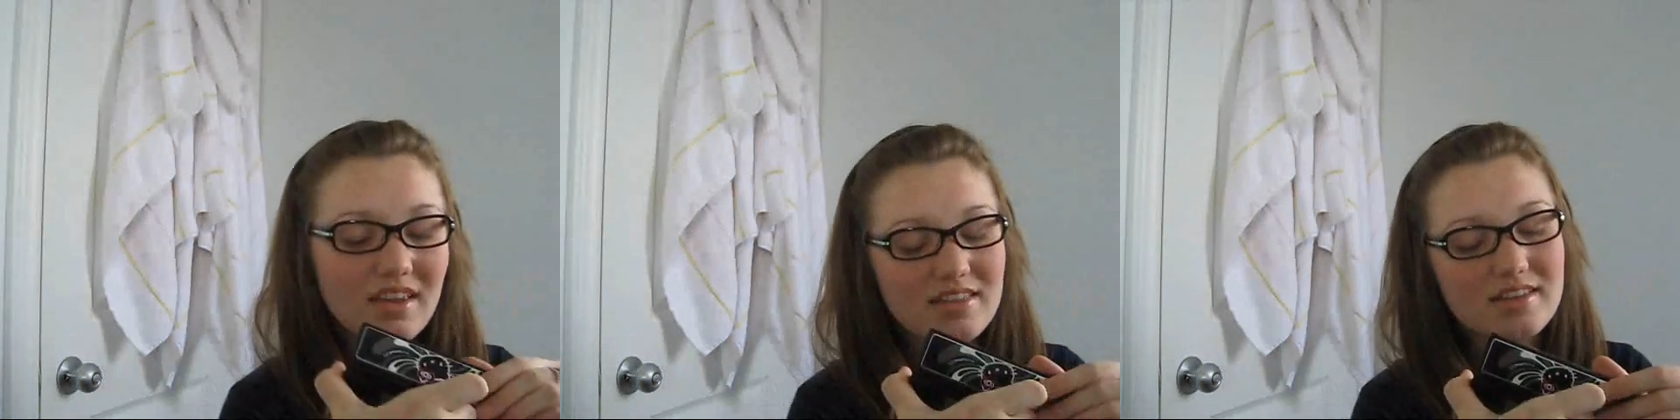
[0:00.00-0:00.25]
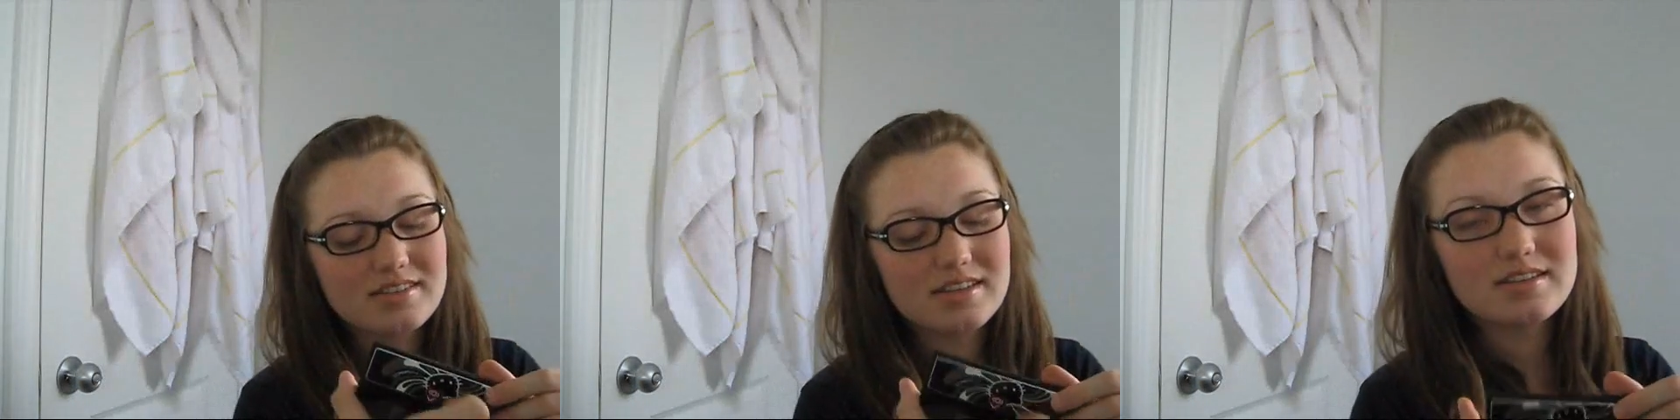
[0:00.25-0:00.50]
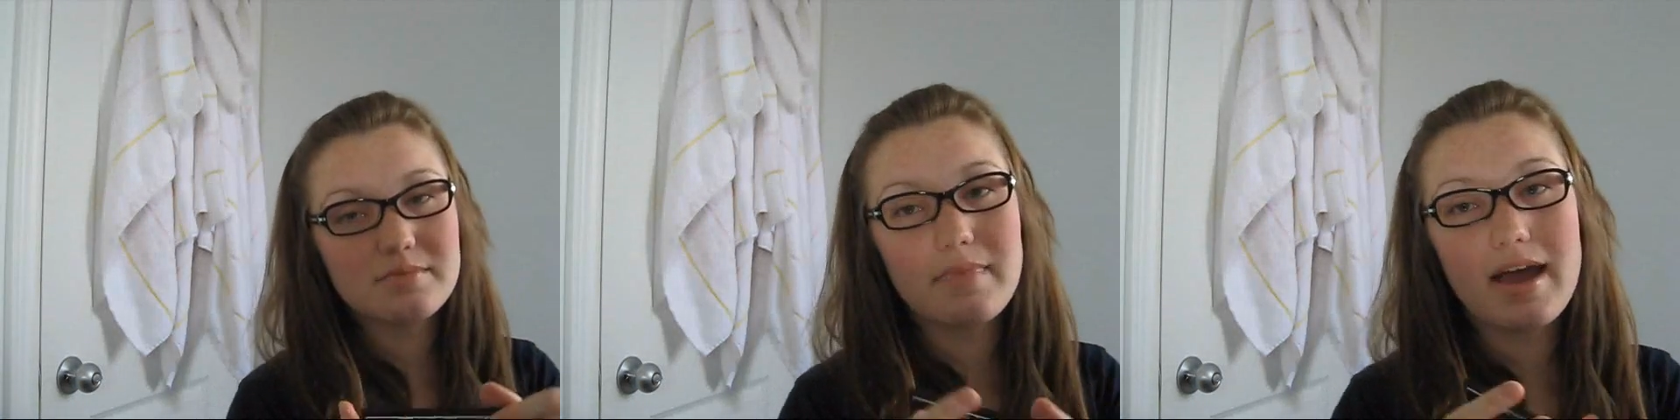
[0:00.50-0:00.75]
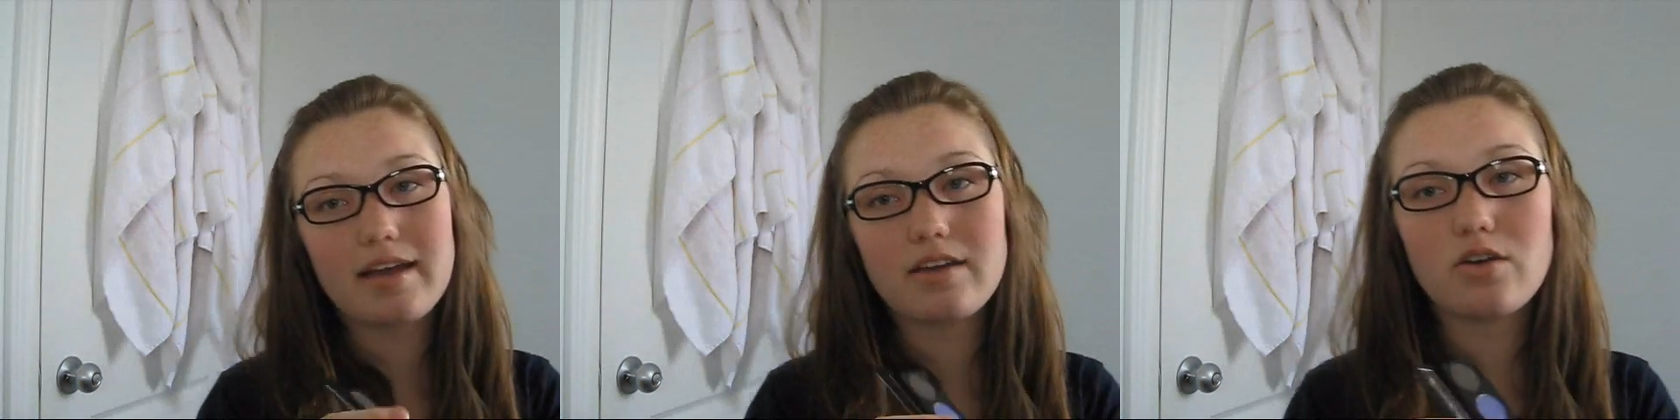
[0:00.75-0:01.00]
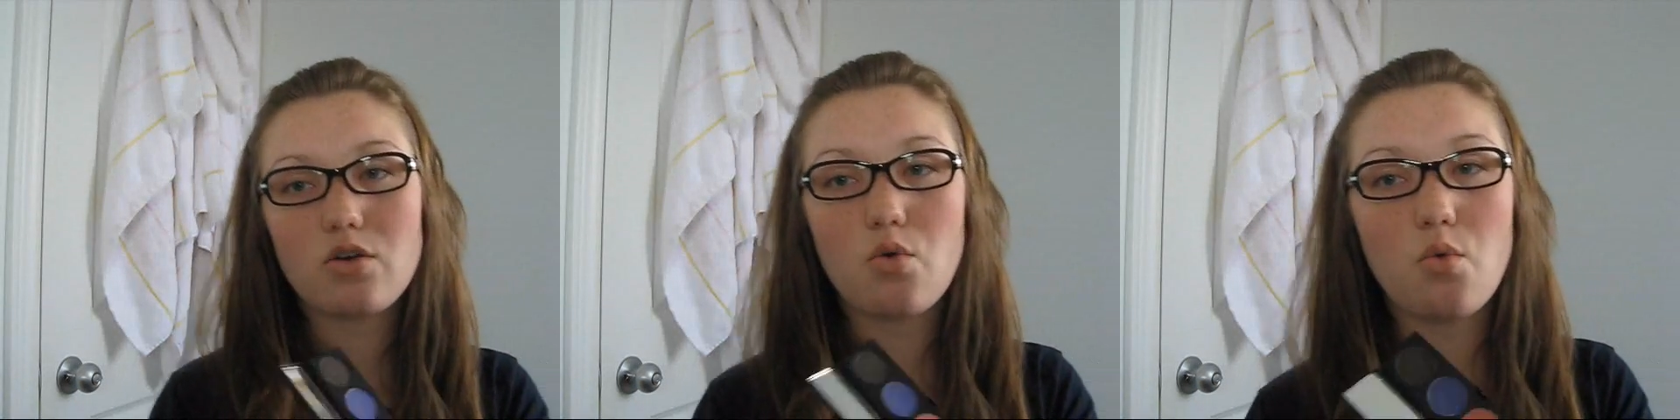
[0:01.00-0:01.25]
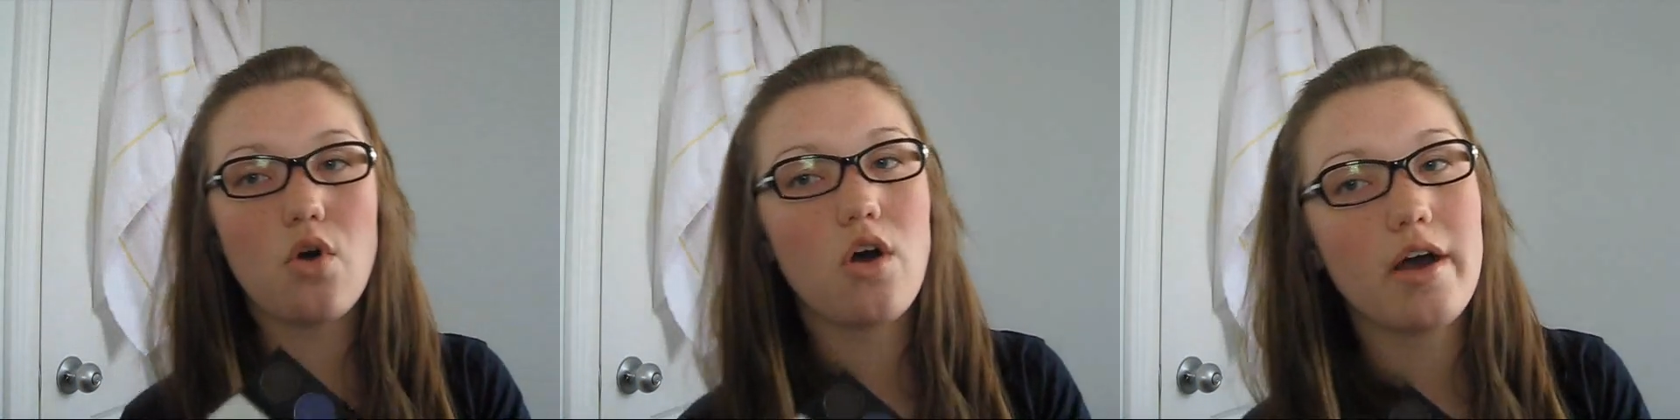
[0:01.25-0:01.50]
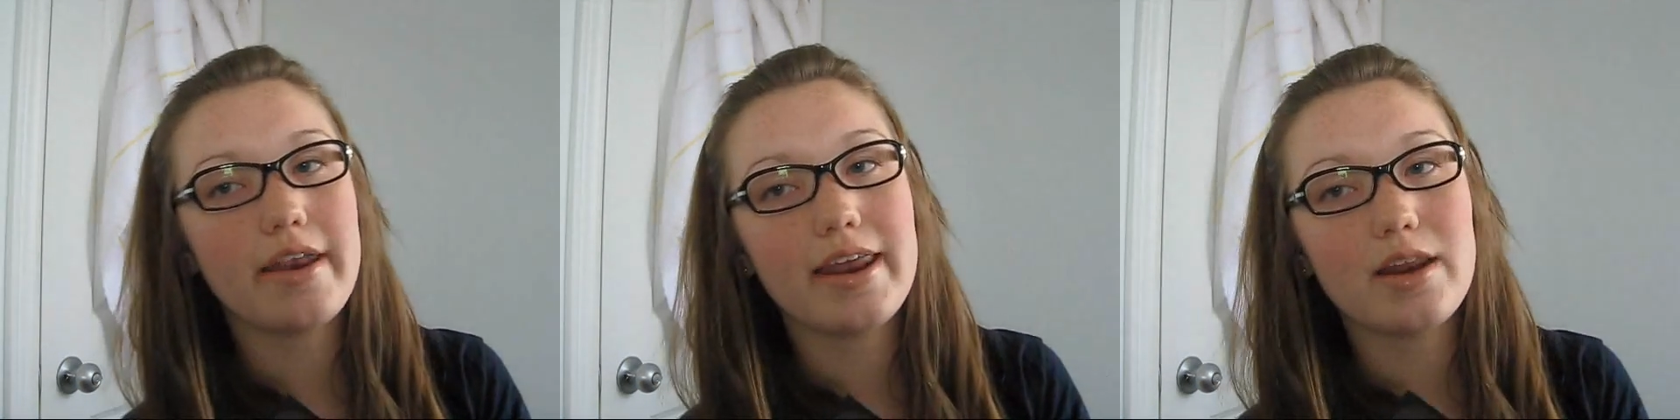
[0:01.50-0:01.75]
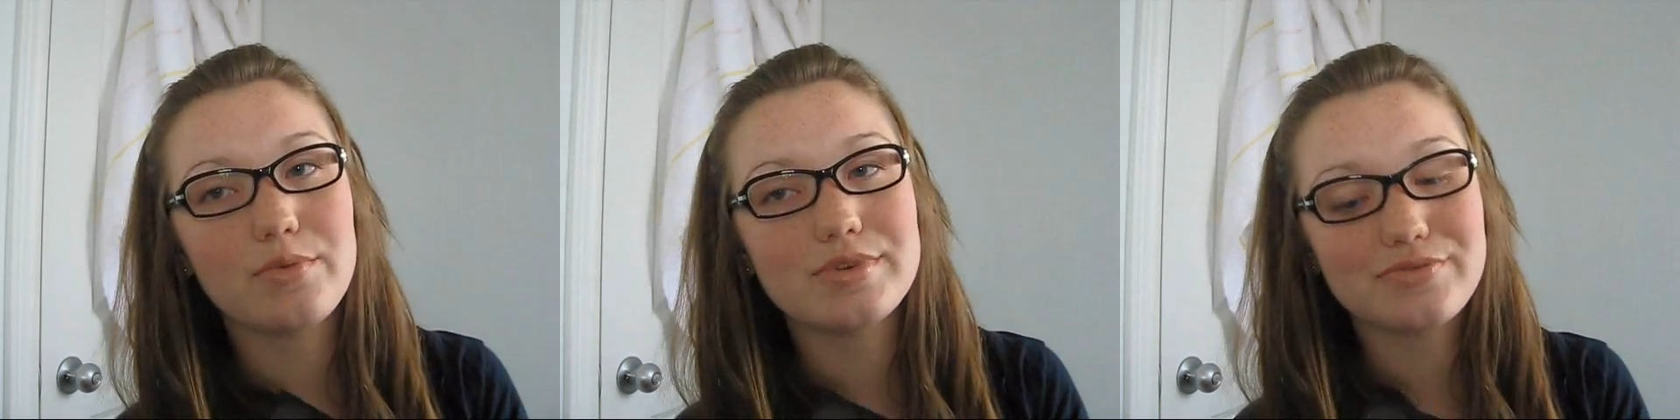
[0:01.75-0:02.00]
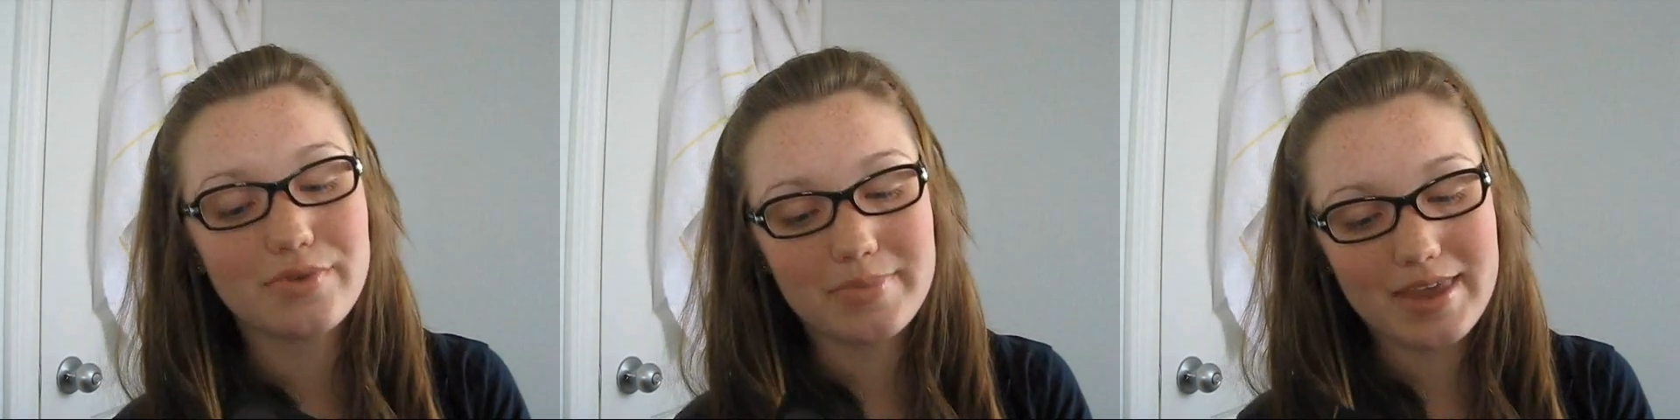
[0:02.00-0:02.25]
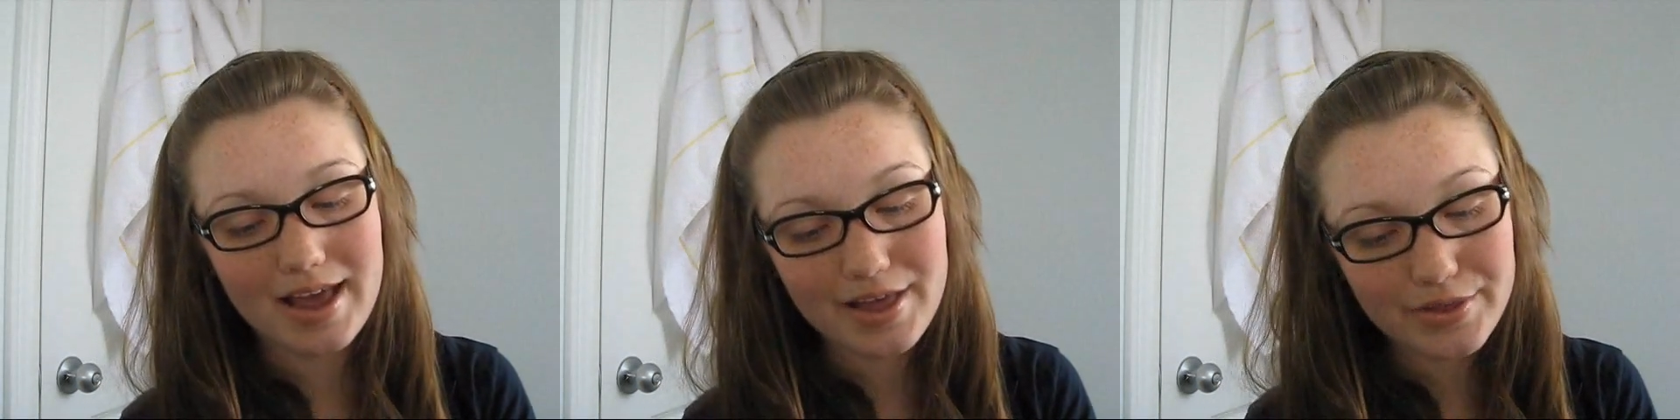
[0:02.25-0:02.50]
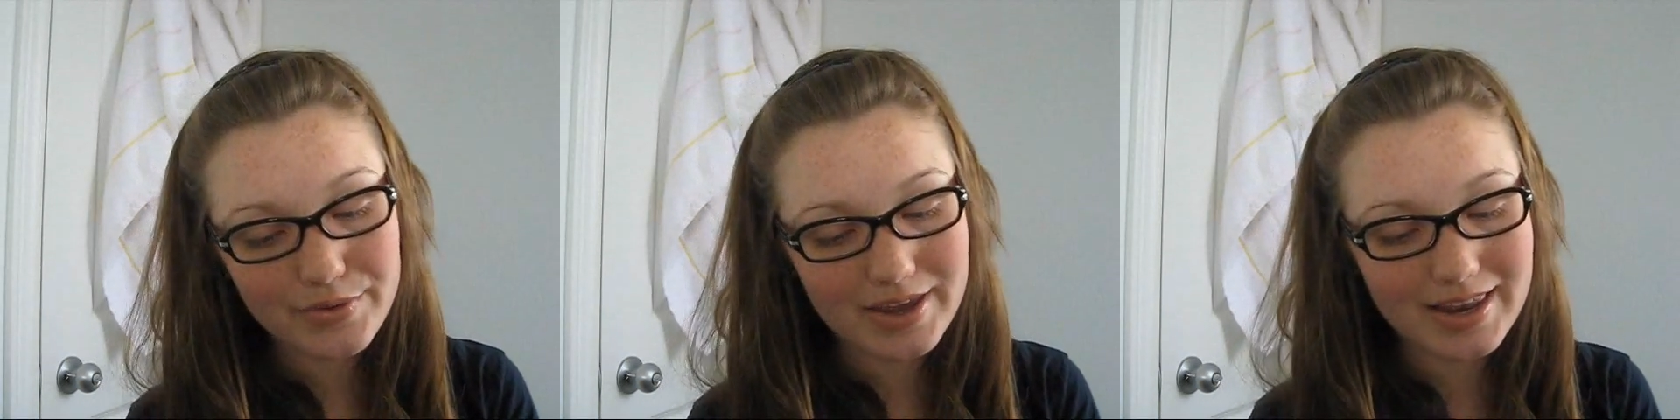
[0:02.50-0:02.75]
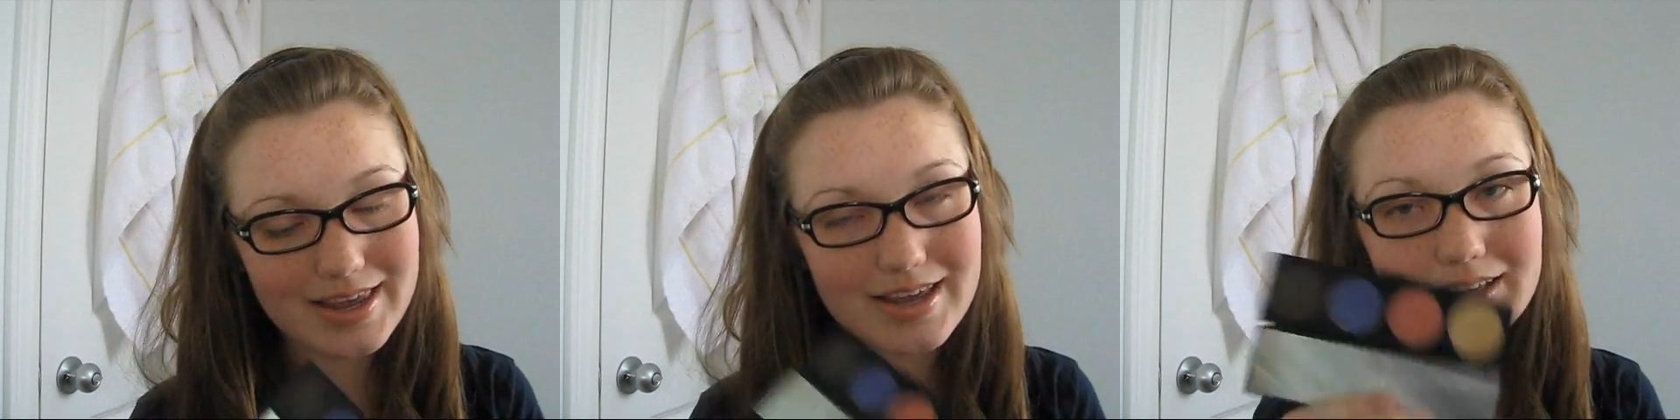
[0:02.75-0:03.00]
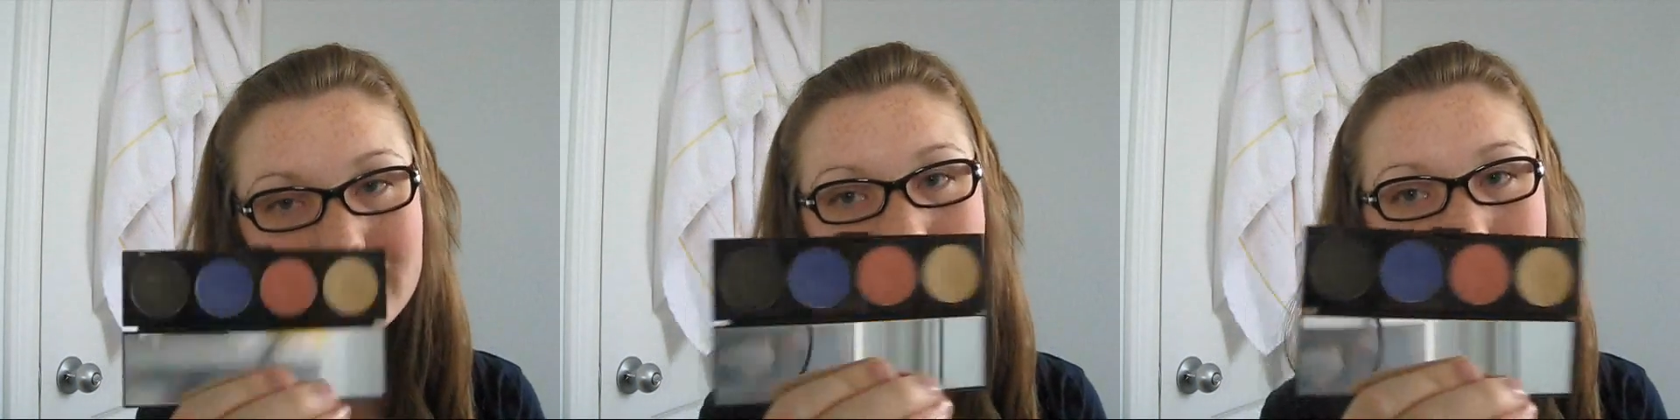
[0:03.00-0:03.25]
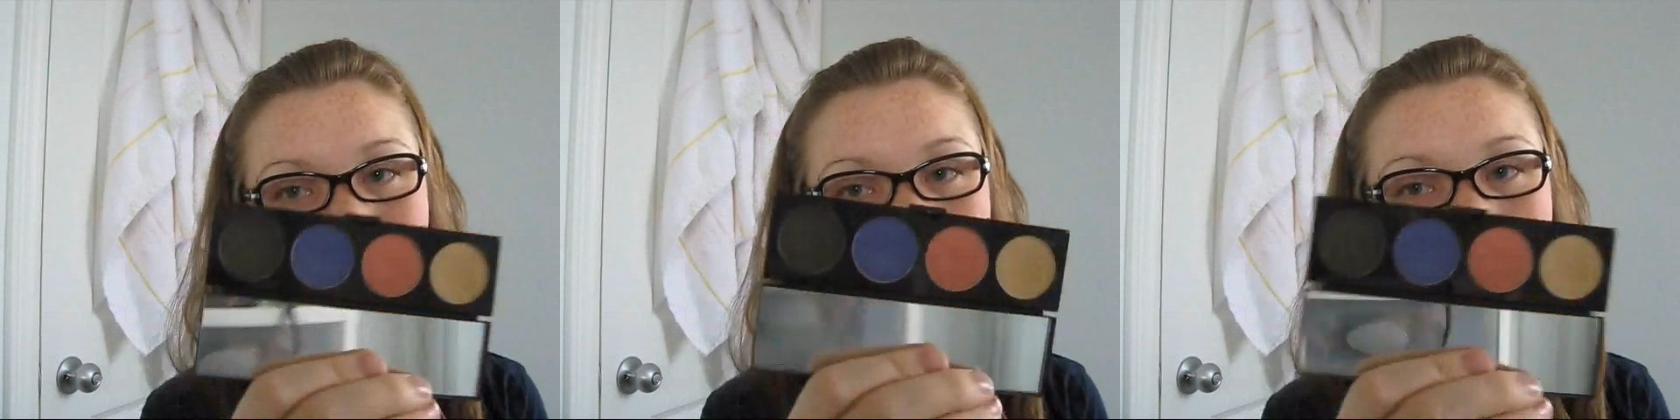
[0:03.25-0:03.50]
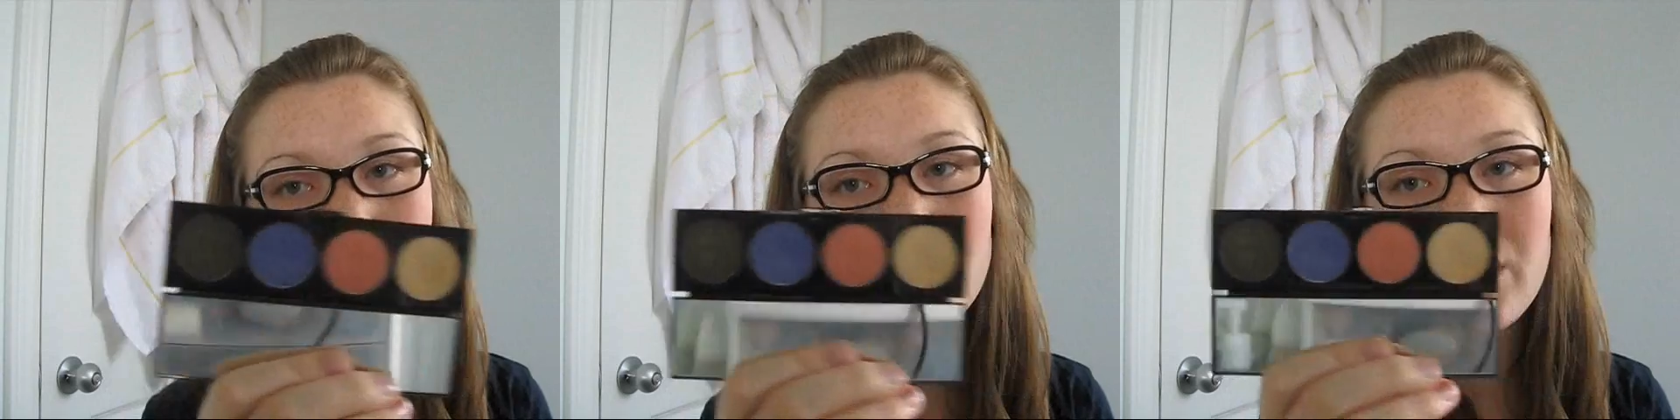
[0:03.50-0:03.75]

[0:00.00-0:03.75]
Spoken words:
This is a MAC quad, and it was from the Hello Kitty collection,